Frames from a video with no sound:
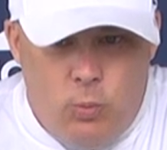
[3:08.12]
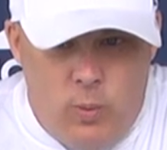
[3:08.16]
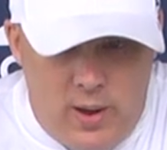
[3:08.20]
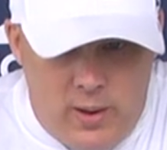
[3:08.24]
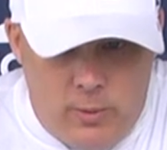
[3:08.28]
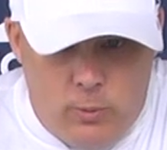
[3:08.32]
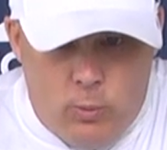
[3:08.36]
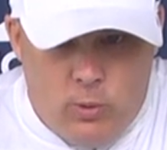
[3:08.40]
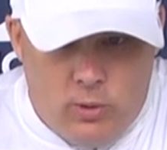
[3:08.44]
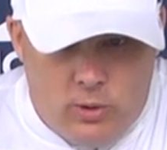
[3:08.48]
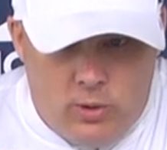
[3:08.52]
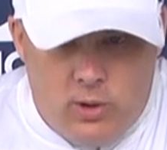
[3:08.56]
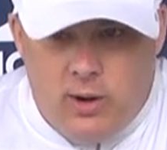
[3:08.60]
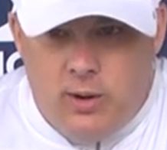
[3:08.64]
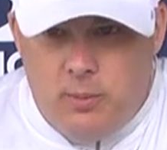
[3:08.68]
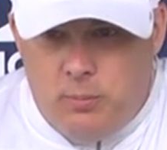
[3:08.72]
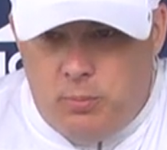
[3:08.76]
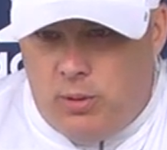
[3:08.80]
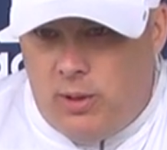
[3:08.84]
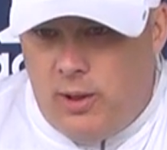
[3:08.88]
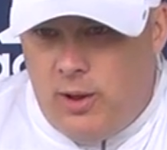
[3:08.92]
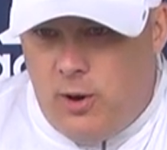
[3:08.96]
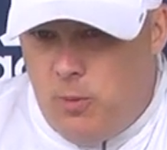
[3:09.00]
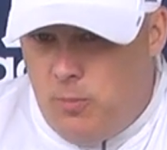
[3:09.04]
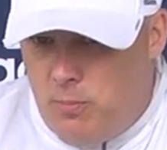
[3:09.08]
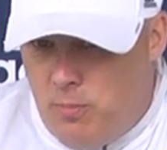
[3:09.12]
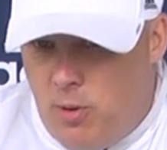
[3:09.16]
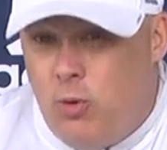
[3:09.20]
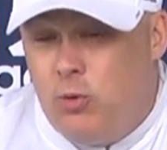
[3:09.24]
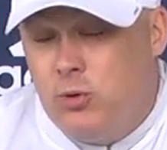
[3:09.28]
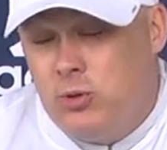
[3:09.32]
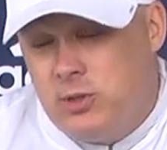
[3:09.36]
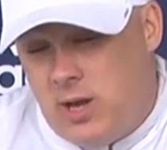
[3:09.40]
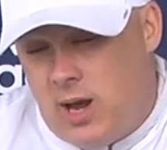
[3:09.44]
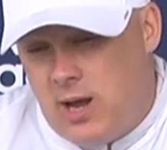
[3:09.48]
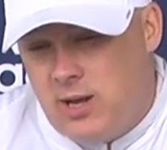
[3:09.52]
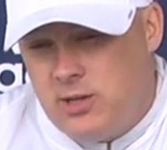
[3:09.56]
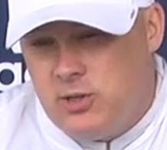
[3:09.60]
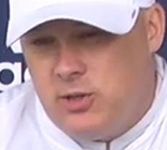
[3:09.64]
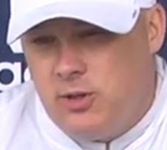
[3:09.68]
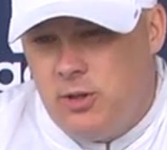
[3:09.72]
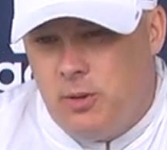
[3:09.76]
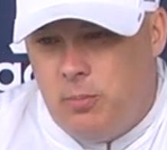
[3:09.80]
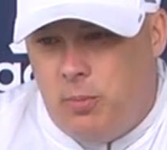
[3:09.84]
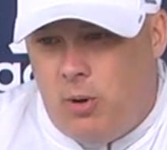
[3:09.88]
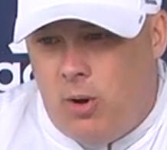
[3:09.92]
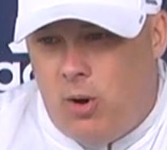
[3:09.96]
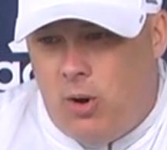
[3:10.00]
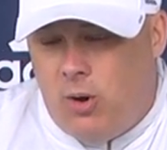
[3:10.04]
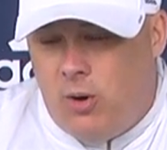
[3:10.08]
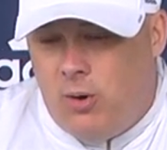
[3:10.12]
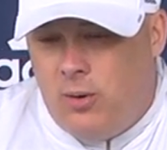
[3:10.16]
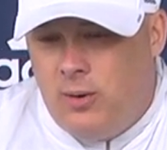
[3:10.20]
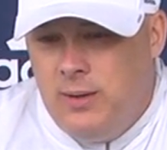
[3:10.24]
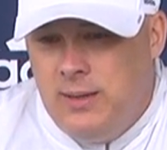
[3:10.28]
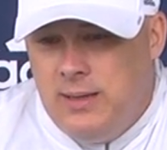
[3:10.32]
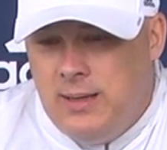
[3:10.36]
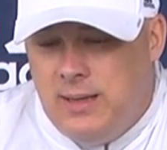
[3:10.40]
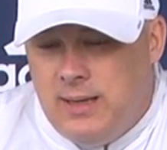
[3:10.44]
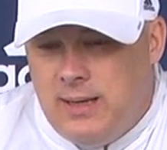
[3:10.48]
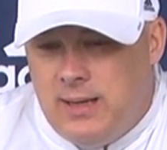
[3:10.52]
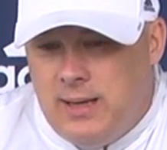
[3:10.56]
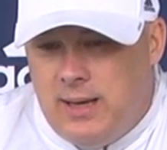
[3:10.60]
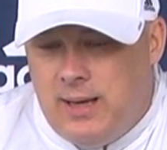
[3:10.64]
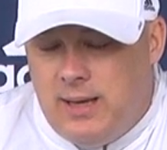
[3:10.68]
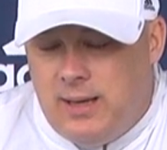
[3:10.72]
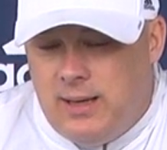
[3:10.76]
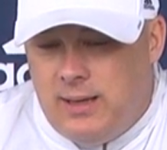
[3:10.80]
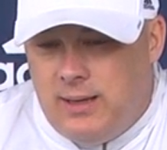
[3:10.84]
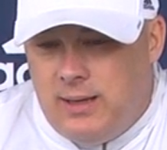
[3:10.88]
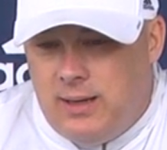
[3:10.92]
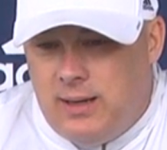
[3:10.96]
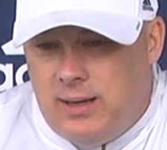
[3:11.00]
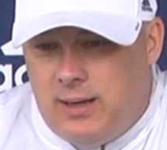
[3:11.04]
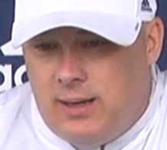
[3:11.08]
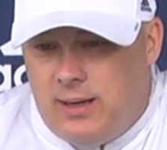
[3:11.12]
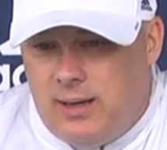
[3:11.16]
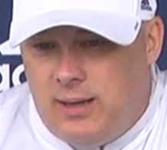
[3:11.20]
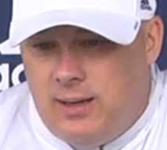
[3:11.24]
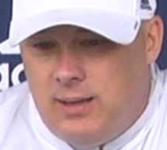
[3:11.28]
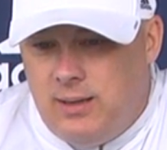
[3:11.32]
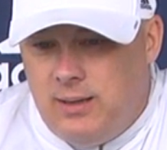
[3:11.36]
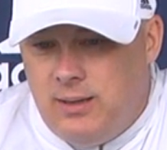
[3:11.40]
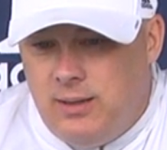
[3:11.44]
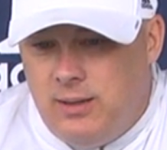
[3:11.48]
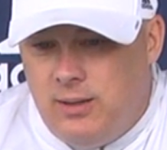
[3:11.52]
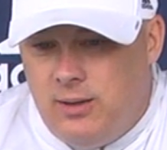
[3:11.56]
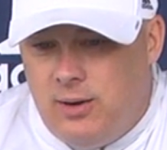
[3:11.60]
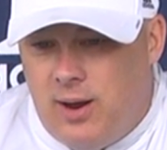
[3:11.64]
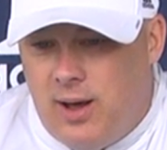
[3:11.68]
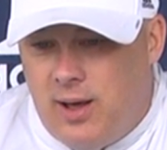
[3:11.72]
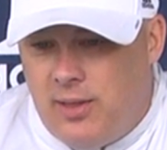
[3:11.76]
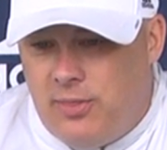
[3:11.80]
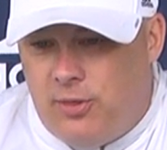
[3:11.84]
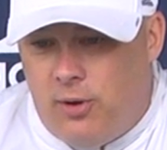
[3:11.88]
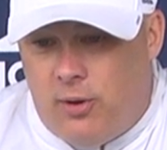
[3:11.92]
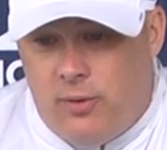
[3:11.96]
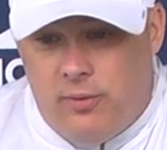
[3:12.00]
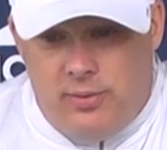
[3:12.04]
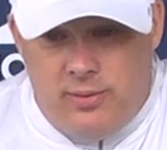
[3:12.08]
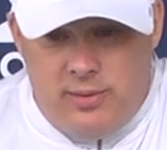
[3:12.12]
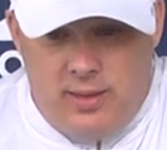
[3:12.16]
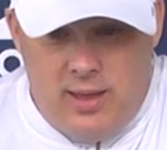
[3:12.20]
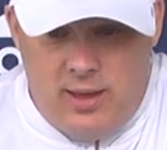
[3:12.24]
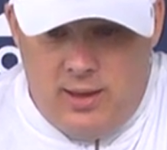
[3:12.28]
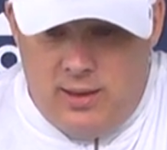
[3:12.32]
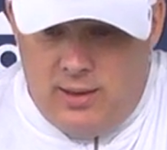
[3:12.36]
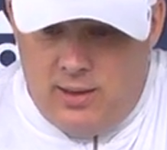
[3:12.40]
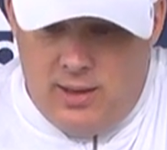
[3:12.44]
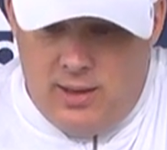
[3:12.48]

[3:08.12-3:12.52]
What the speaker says: way we're going to play on both sides of the ball. And, you know, I thought they